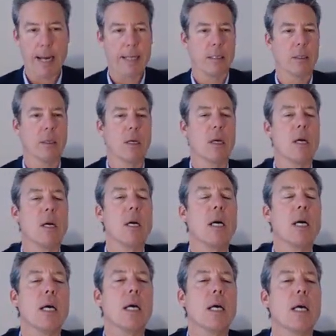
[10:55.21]
All right,
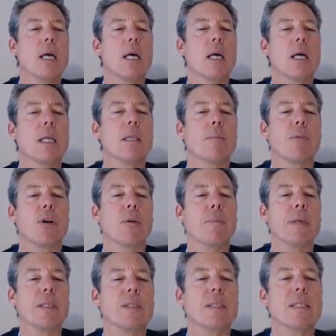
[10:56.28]
the
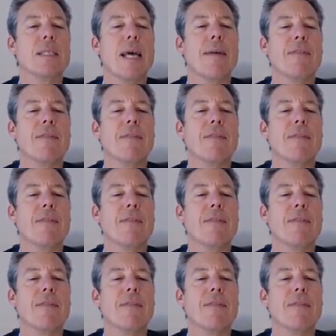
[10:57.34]
purpose.